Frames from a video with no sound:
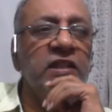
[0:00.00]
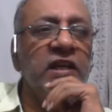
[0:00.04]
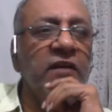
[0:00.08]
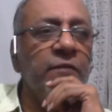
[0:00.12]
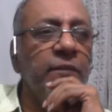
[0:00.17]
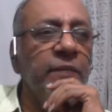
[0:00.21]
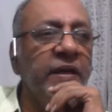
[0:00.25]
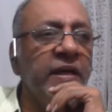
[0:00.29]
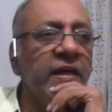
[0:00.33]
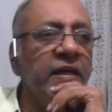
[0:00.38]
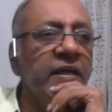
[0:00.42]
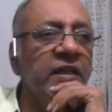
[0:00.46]
which
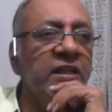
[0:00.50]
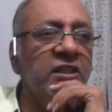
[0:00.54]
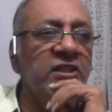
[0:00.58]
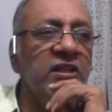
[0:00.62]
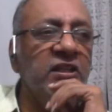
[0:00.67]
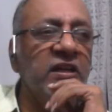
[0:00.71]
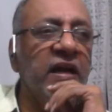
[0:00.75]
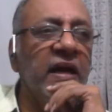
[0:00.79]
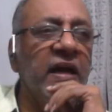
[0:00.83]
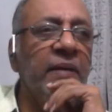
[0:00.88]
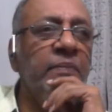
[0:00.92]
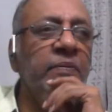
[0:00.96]
have been
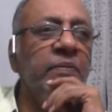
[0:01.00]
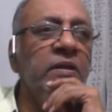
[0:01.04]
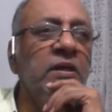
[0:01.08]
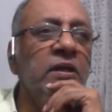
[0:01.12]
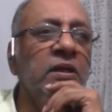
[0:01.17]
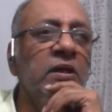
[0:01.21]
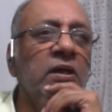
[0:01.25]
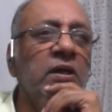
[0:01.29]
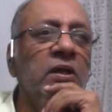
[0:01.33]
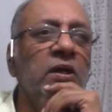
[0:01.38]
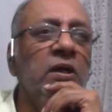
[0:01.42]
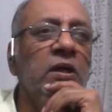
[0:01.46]
described
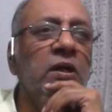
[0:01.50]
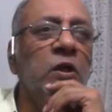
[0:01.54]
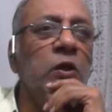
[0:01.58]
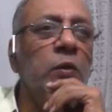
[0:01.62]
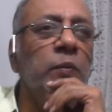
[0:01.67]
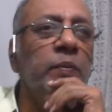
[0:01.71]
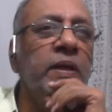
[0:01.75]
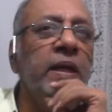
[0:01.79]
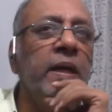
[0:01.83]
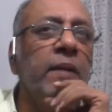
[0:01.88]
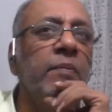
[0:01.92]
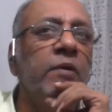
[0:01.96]

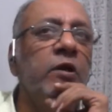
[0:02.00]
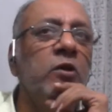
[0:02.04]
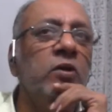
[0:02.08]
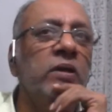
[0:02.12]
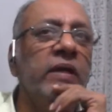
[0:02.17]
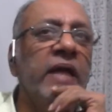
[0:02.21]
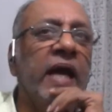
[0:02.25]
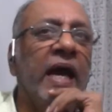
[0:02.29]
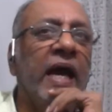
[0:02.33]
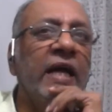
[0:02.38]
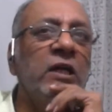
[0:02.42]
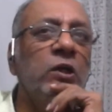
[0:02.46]
to be able
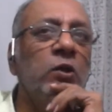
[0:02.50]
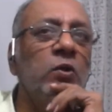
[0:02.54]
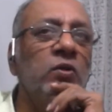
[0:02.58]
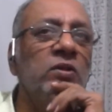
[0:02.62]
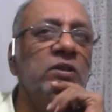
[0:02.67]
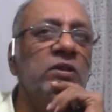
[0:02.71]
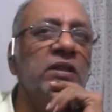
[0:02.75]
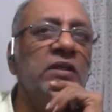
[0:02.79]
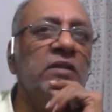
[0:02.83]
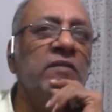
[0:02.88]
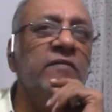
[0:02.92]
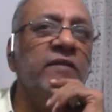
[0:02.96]
to
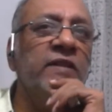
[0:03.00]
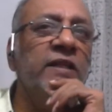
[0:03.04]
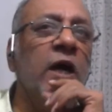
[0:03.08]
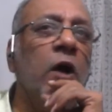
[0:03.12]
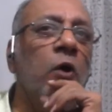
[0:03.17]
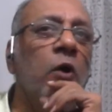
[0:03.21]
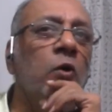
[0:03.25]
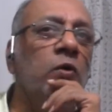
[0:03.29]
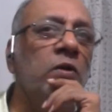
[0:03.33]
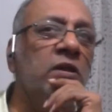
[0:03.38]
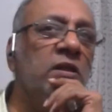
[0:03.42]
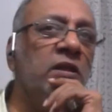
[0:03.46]
diagnose it
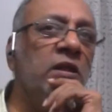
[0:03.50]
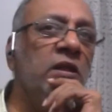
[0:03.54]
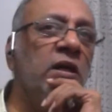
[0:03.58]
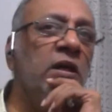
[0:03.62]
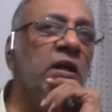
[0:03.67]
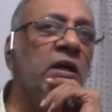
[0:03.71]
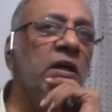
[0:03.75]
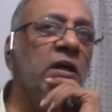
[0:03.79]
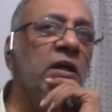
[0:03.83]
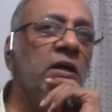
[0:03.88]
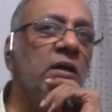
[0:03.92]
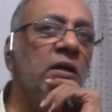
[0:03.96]
without
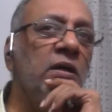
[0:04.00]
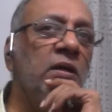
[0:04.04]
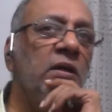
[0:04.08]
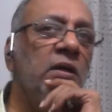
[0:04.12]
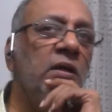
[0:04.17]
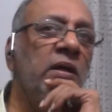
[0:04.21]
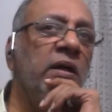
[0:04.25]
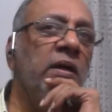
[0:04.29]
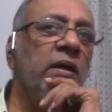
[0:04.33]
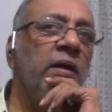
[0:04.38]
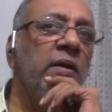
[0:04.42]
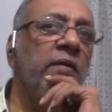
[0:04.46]
the
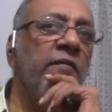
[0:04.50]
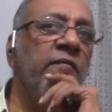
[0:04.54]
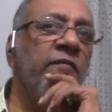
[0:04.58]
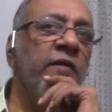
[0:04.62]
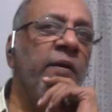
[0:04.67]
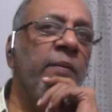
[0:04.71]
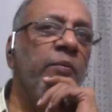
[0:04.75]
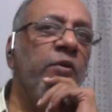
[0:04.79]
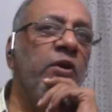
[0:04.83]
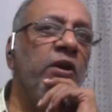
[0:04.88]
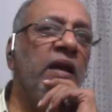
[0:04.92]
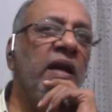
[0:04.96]

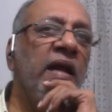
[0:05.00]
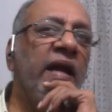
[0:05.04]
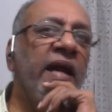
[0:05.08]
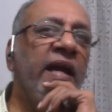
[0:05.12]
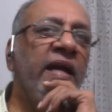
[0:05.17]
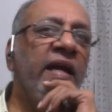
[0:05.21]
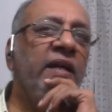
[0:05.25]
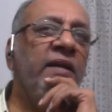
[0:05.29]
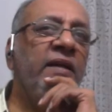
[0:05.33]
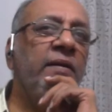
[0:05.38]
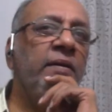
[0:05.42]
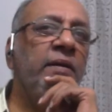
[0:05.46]
femoral
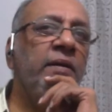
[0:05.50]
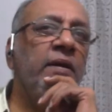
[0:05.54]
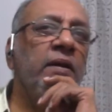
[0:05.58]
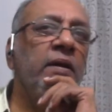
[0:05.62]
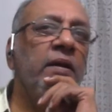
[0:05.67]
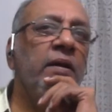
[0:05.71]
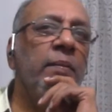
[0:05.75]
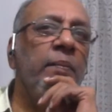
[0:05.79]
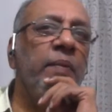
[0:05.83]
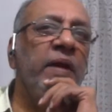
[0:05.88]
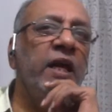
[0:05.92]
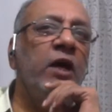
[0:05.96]
head
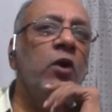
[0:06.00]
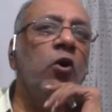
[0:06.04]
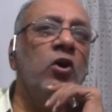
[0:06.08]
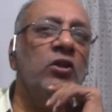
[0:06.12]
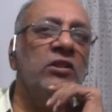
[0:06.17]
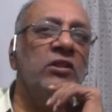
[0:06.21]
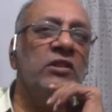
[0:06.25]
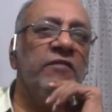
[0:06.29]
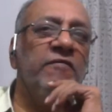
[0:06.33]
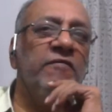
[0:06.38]
being